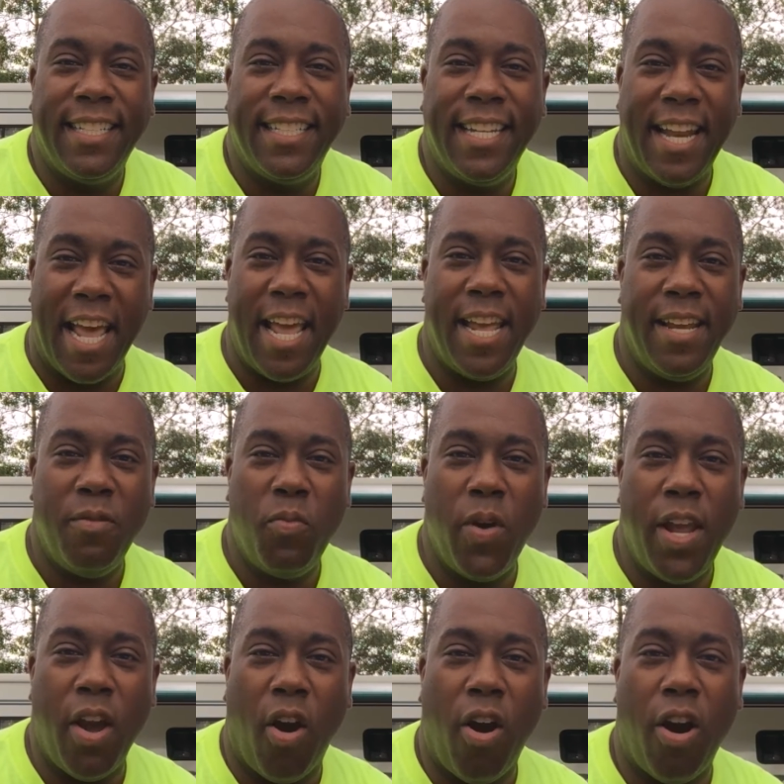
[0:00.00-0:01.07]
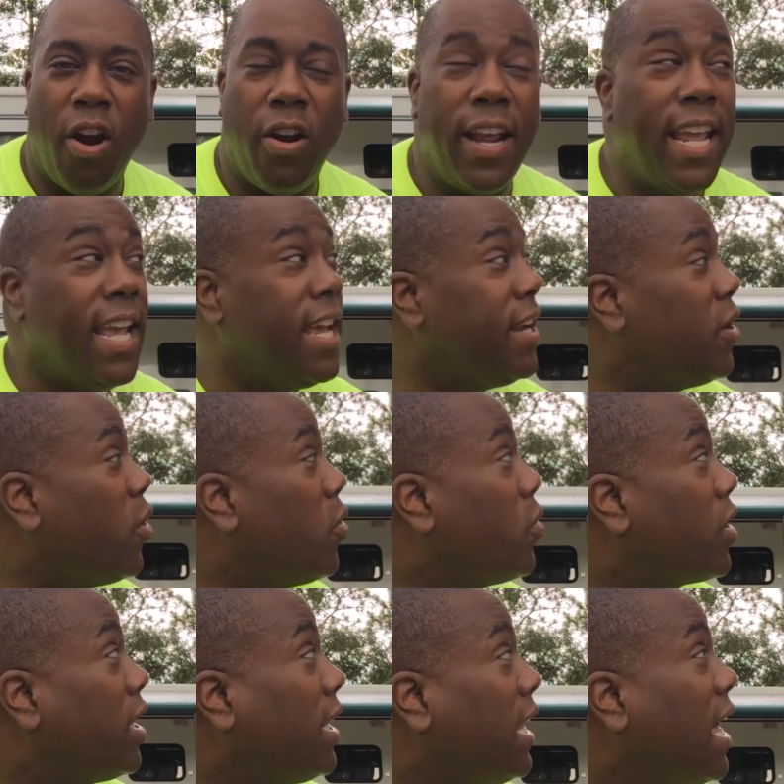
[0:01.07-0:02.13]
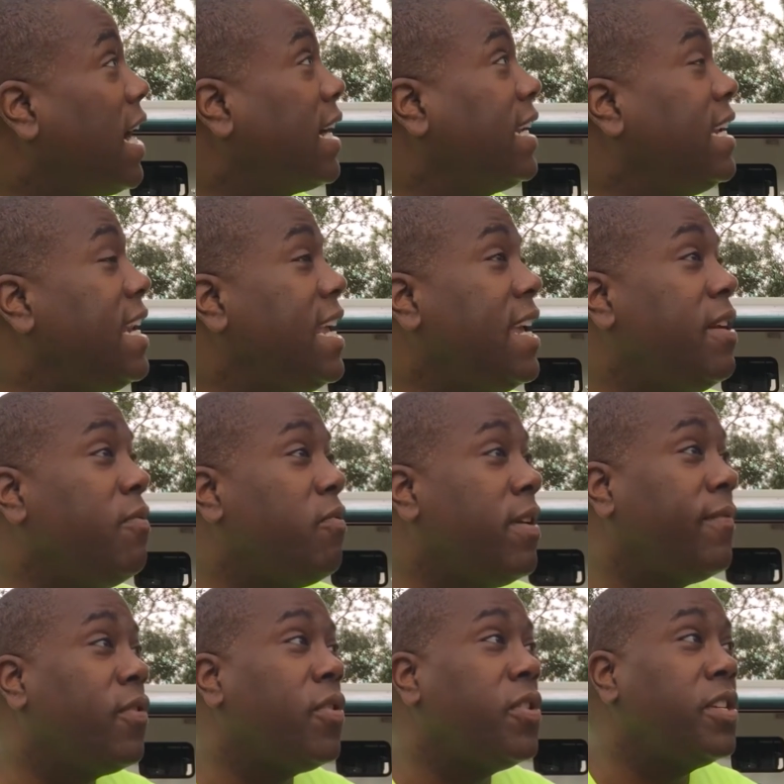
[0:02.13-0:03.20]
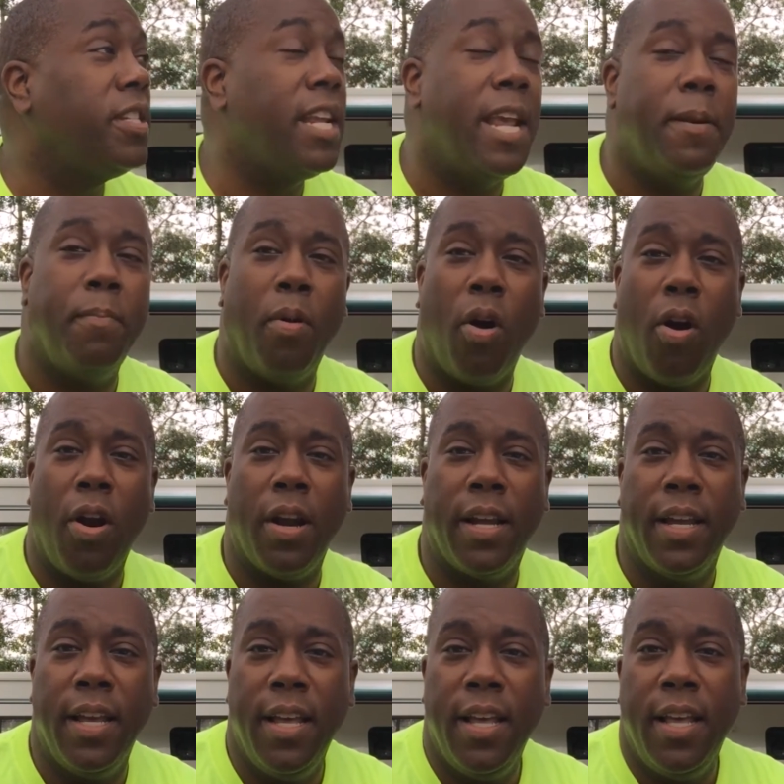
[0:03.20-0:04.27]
Today we are in Ochlockonee River State Park,